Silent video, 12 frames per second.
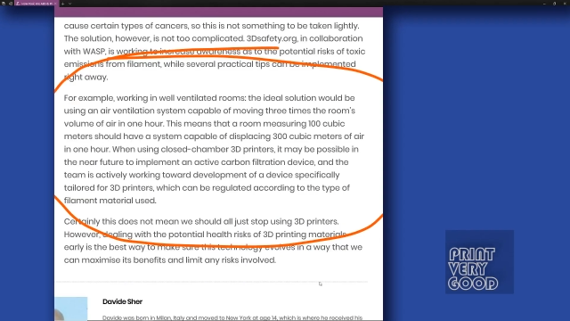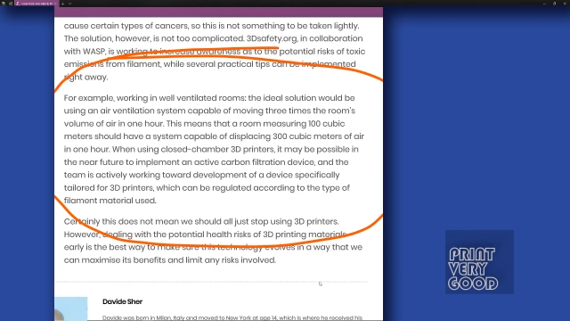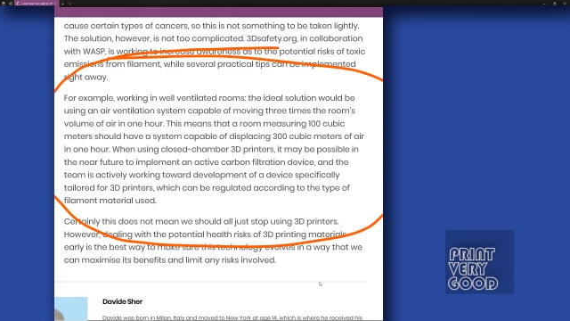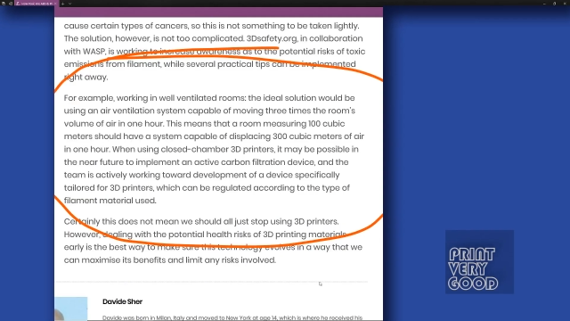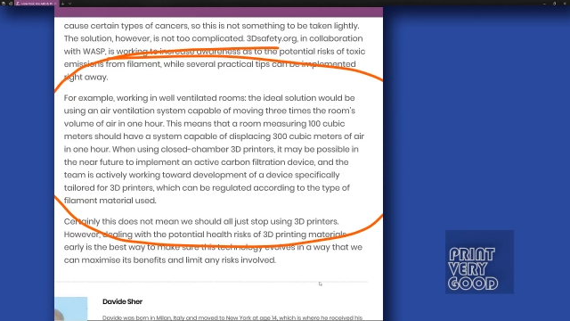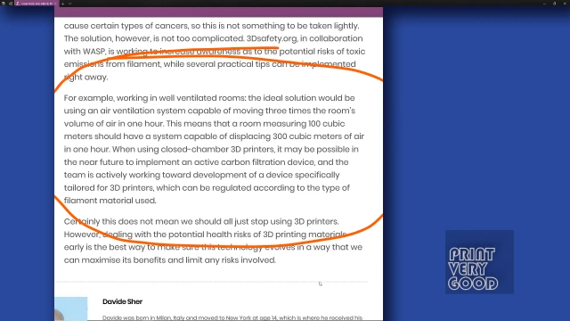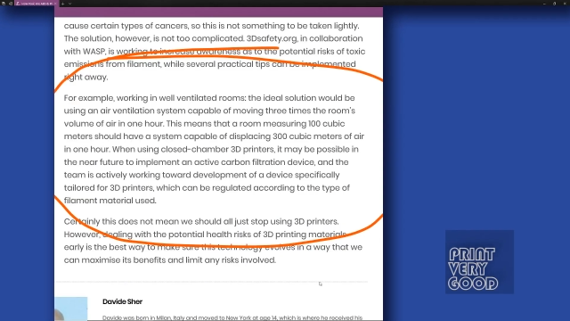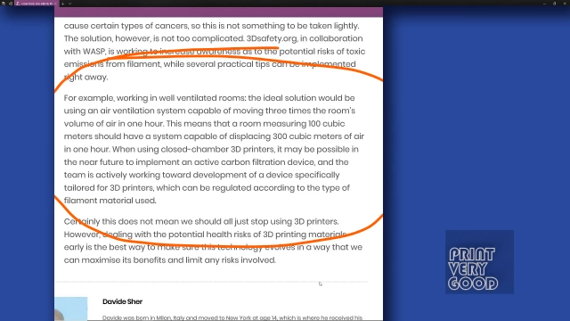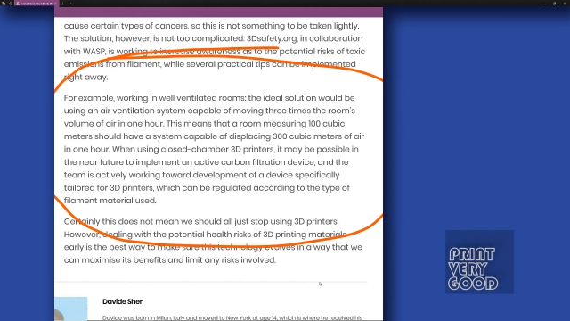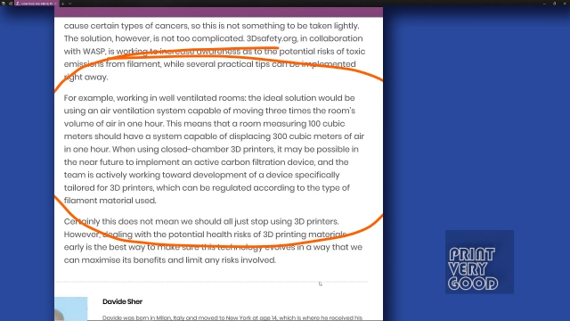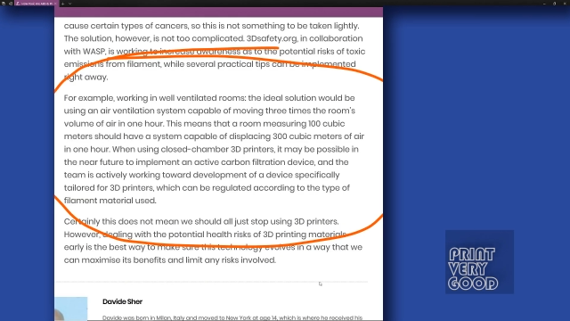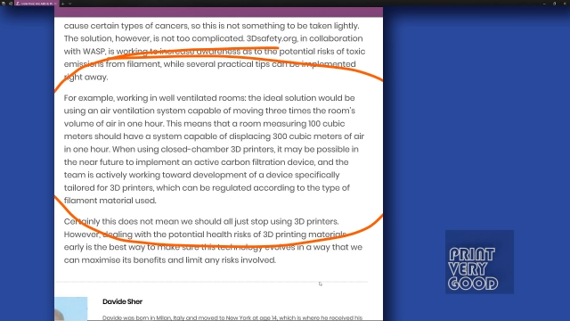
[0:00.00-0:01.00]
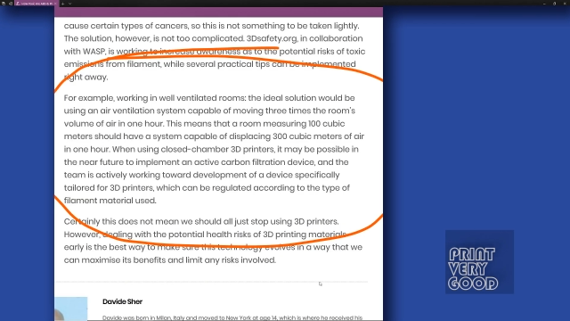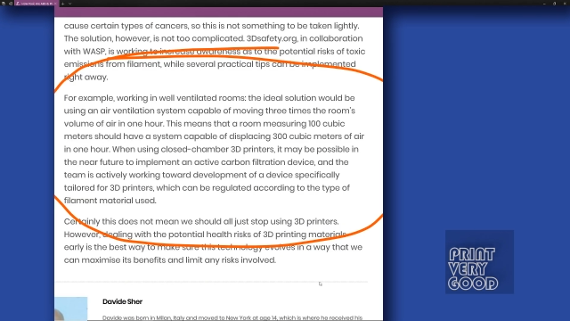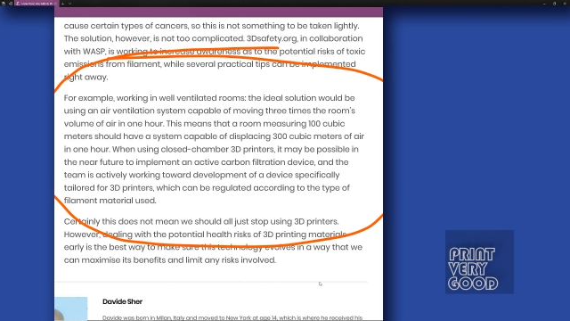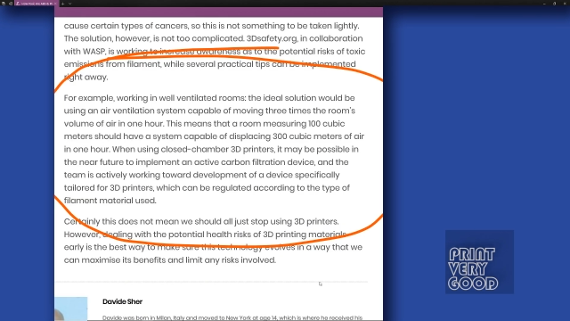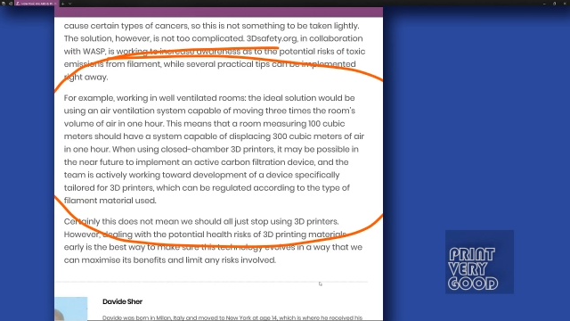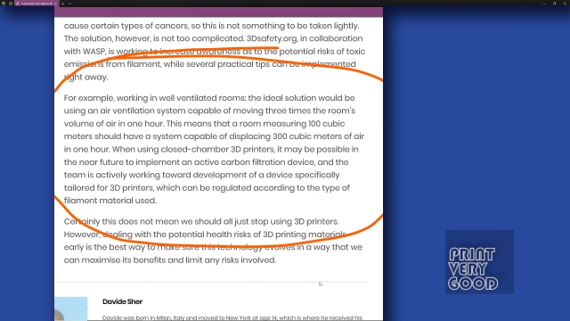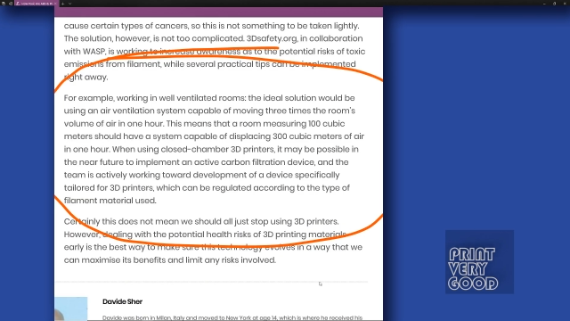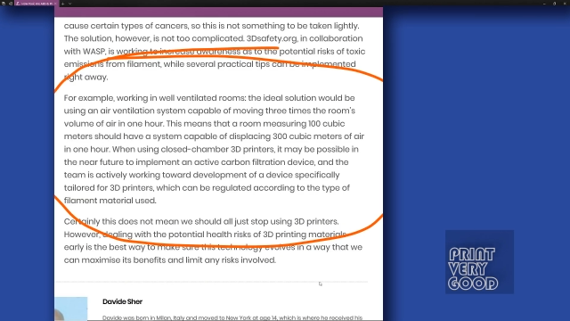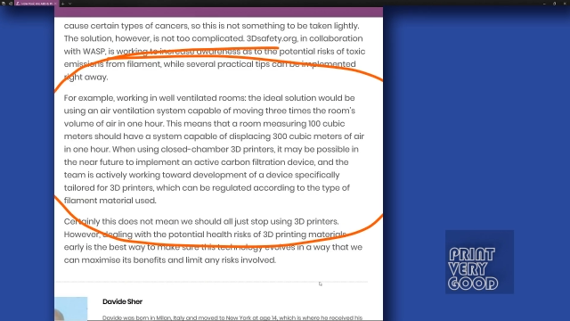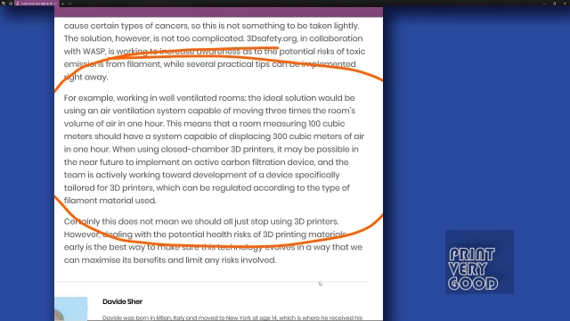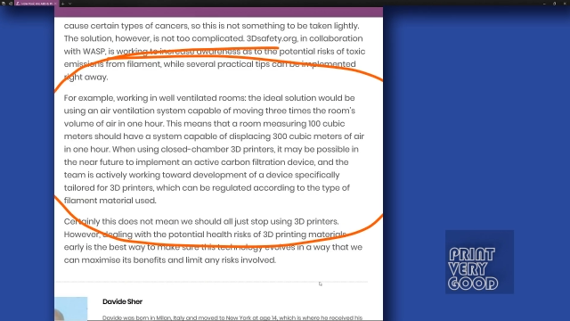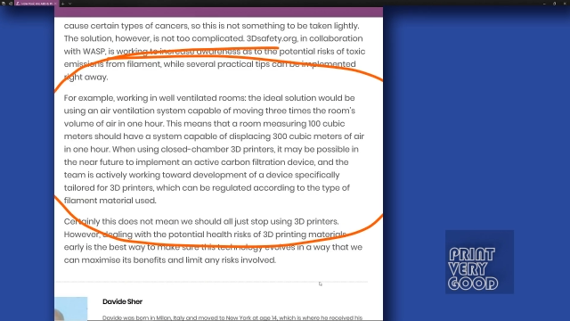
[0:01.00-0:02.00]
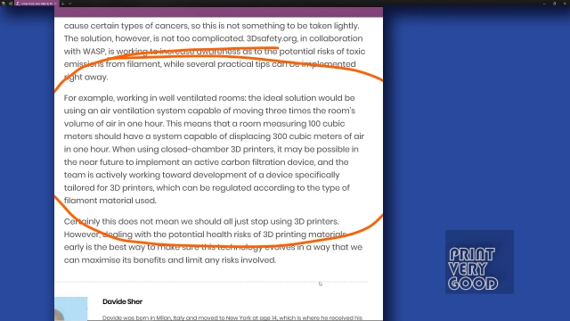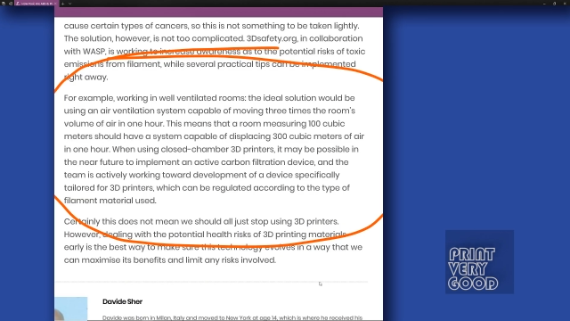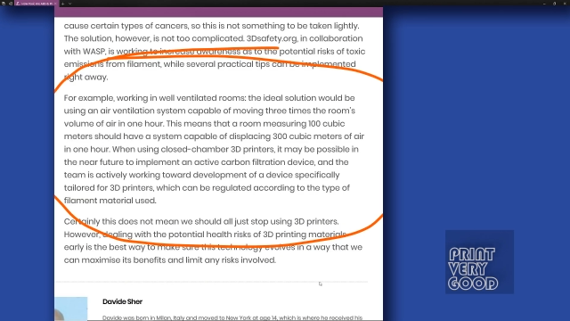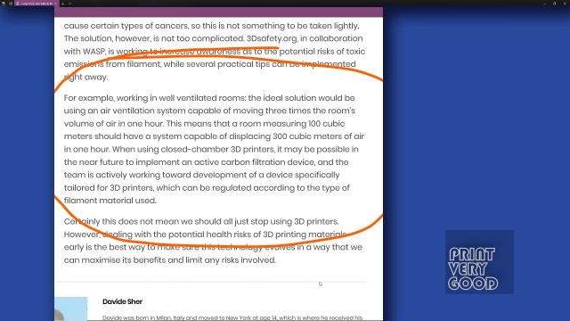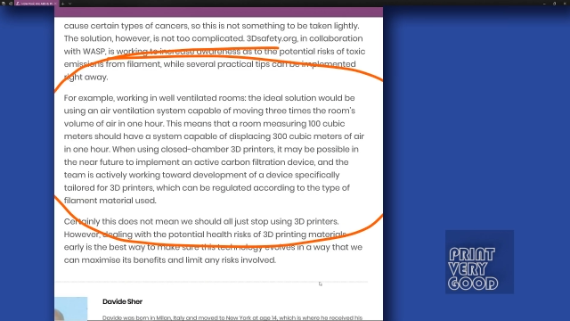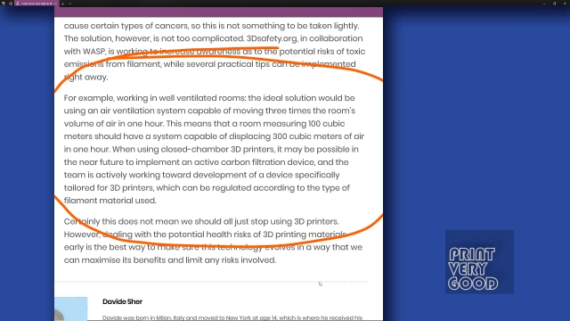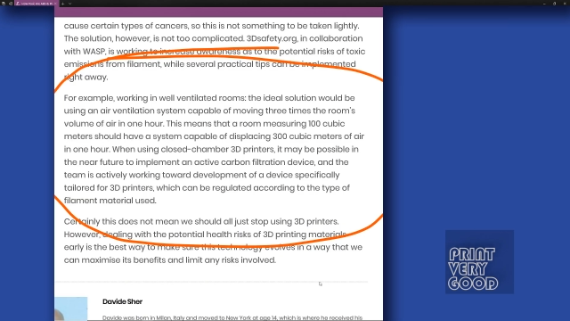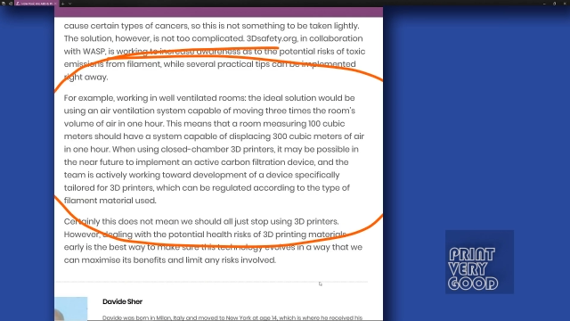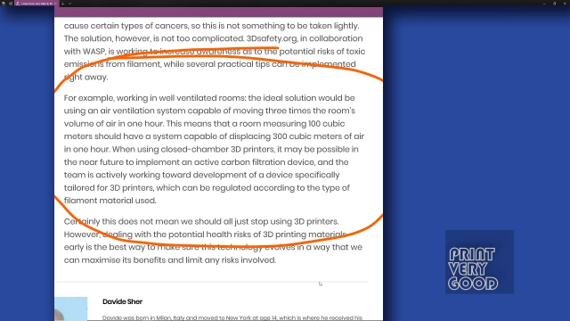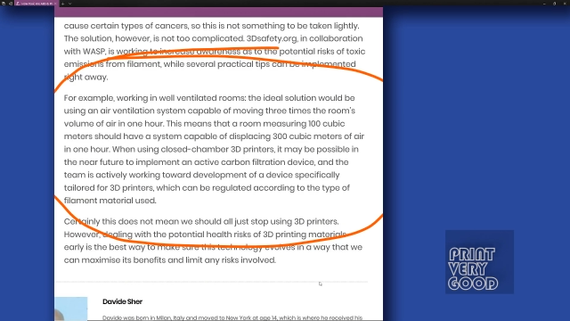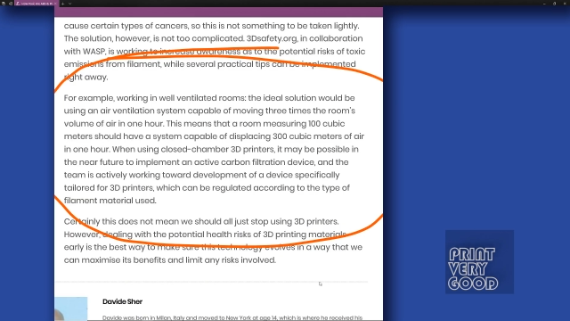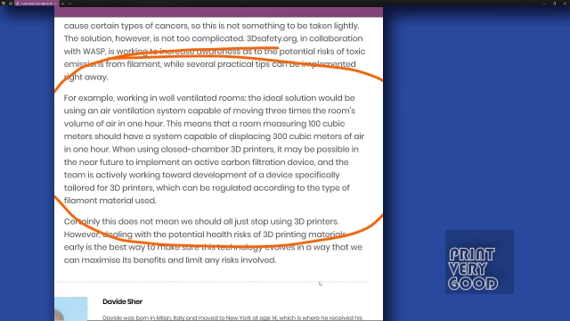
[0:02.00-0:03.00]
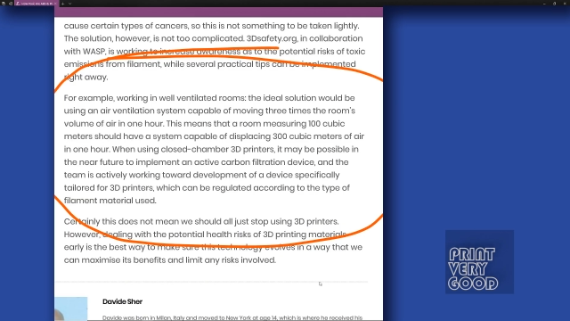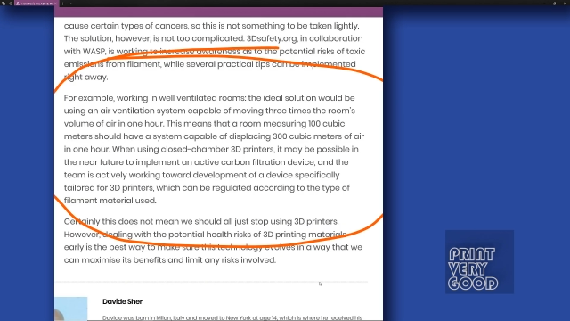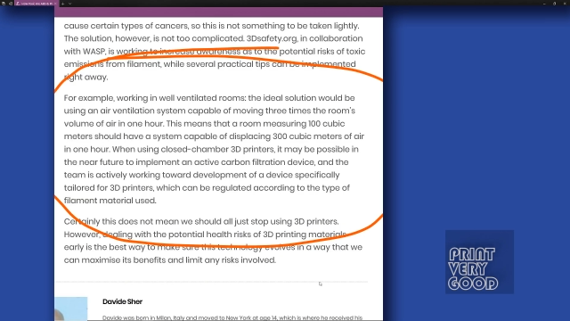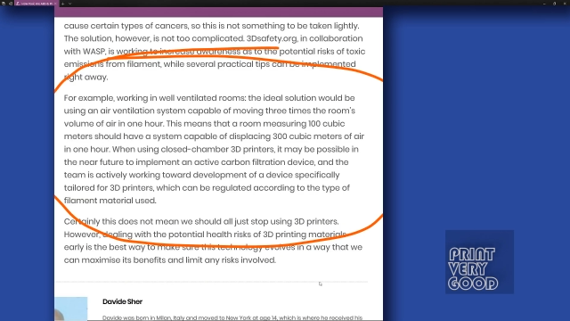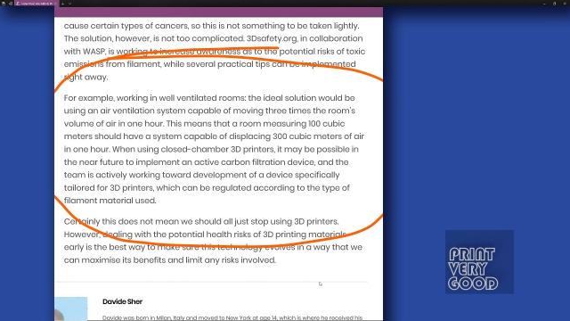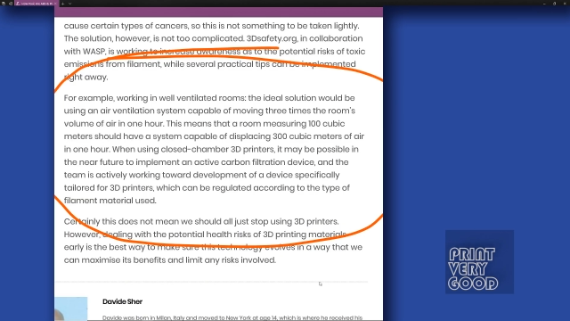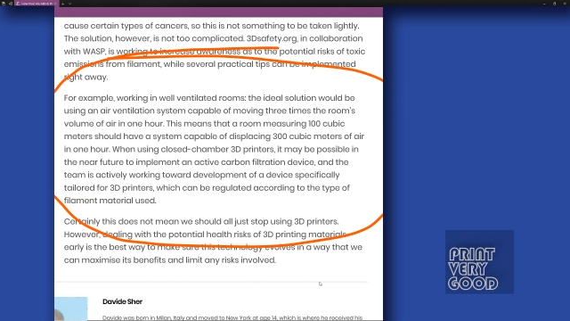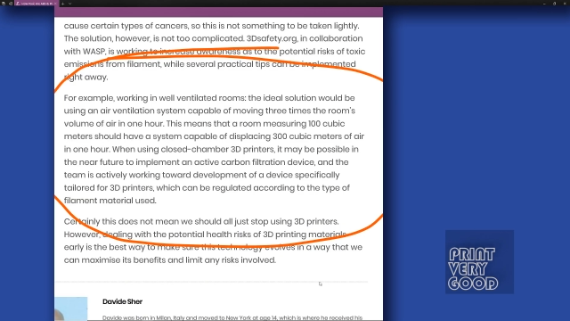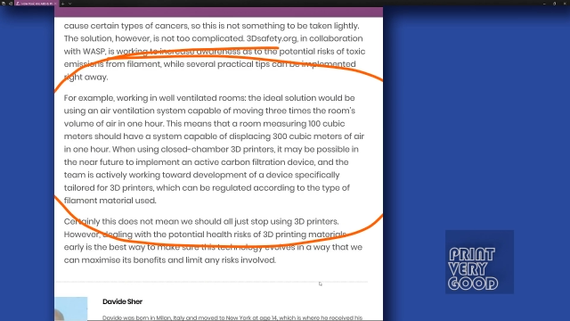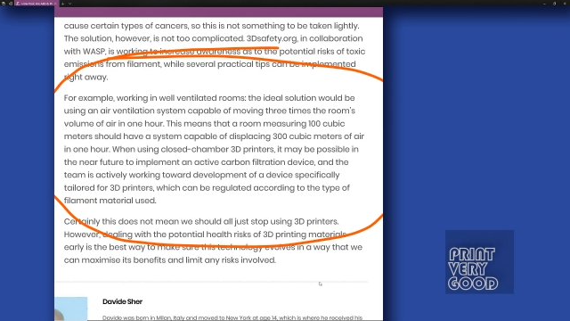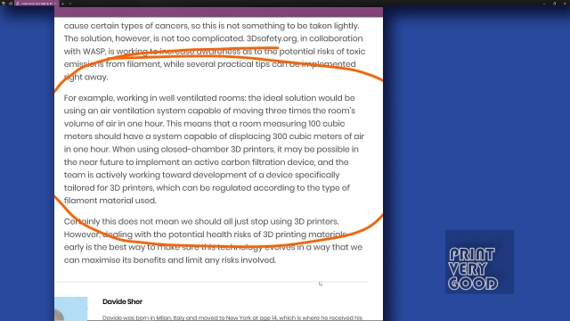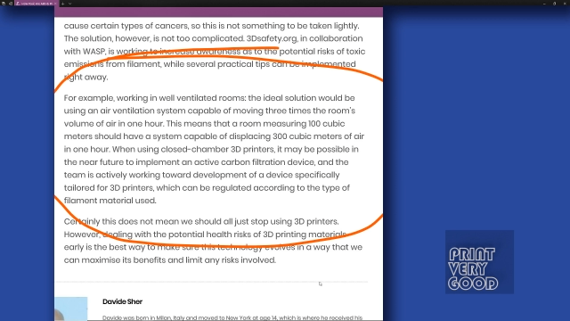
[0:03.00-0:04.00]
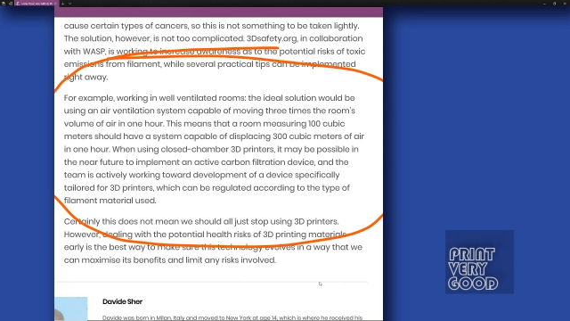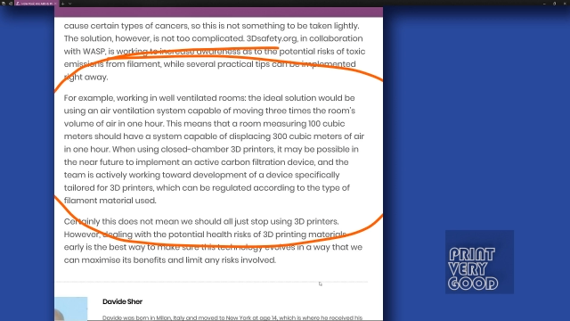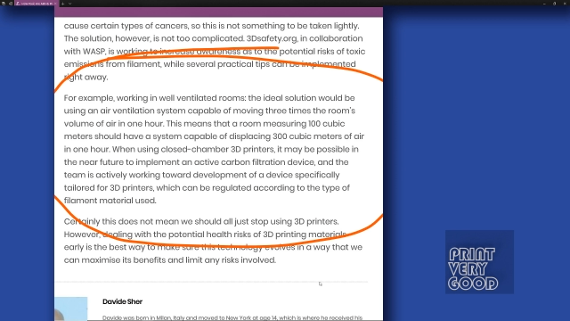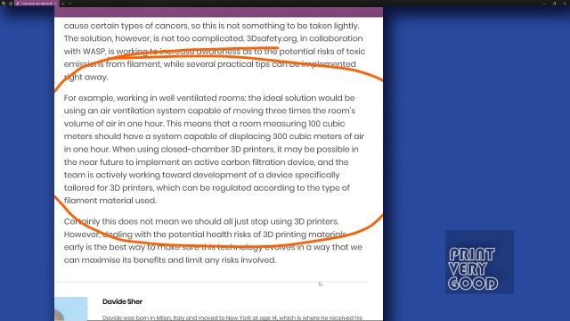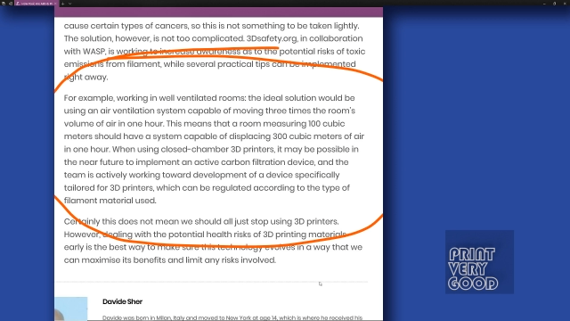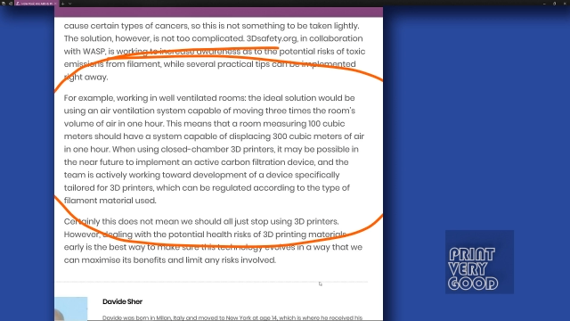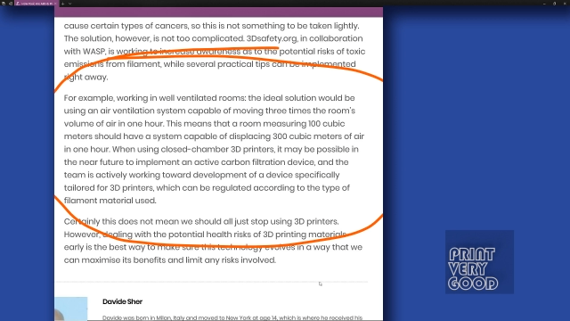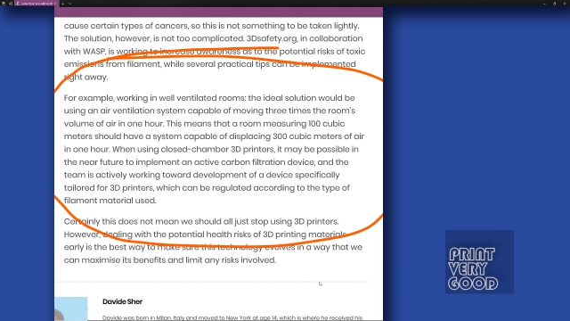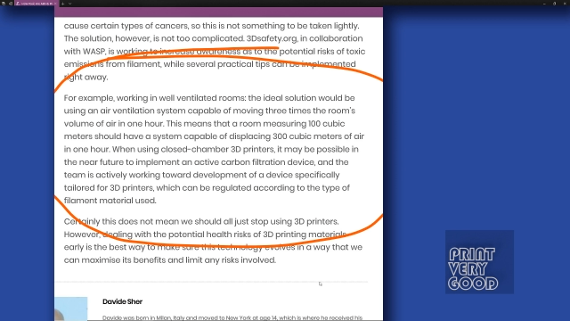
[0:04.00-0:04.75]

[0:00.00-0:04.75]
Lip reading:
Nobody's mouth can be seen.